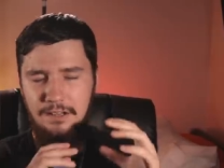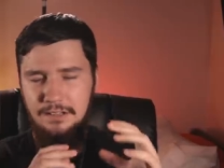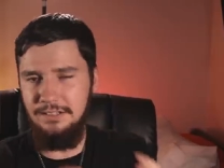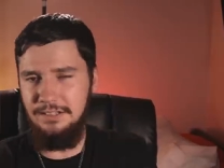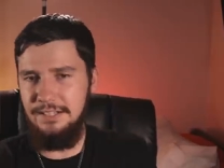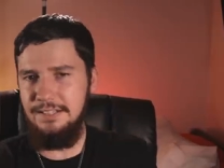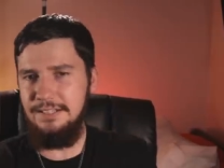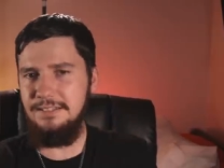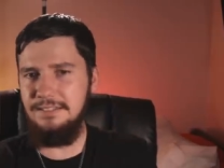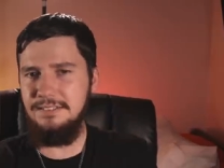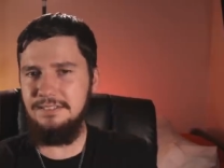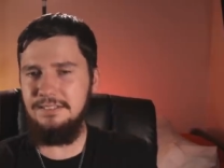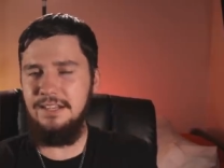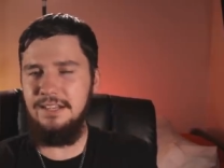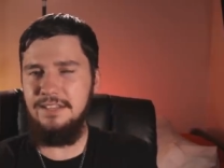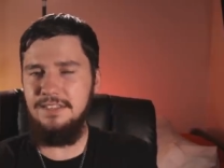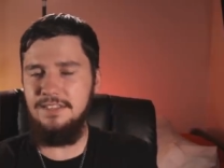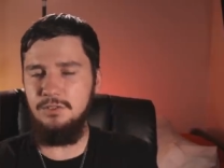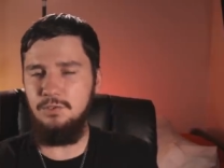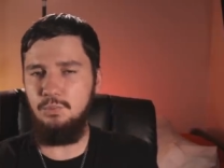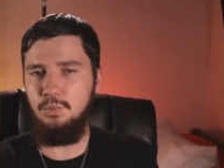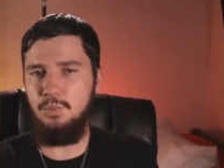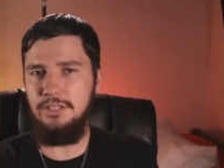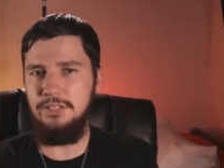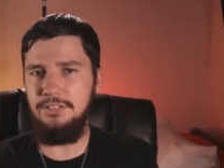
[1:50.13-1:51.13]
let's say
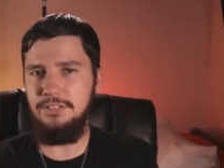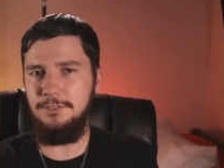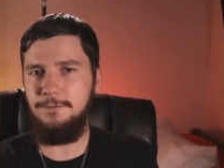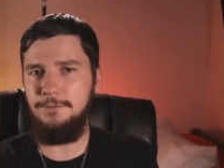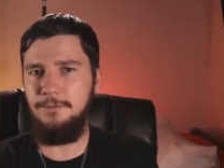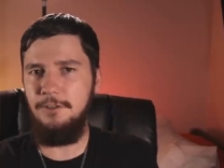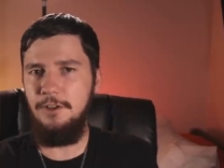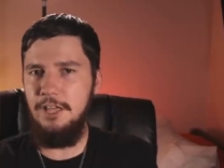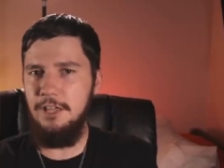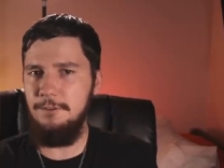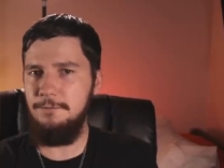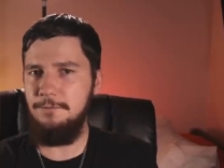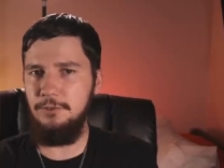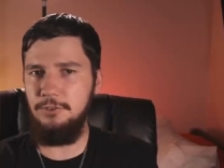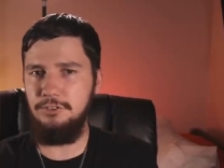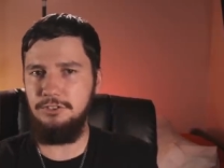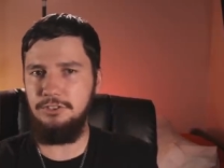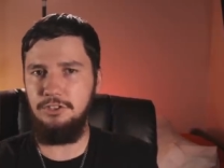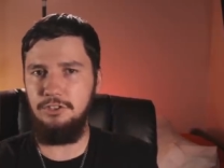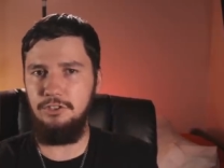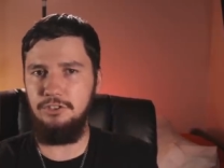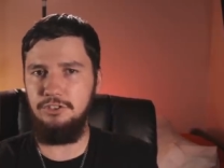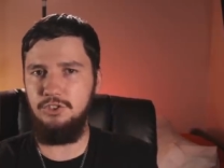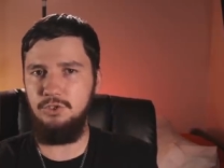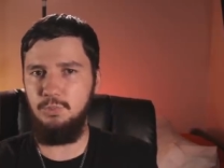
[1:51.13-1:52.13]
that once Firefox
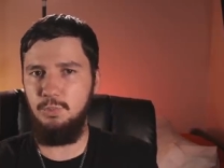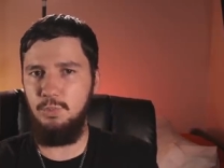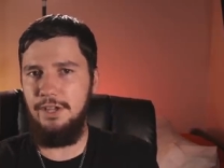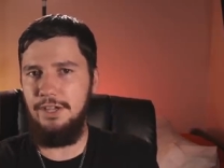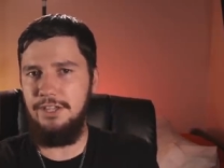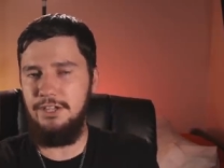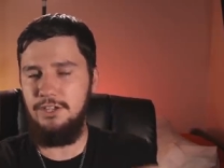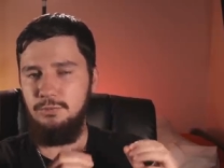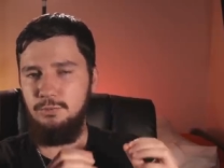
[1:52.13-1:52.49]
goes away,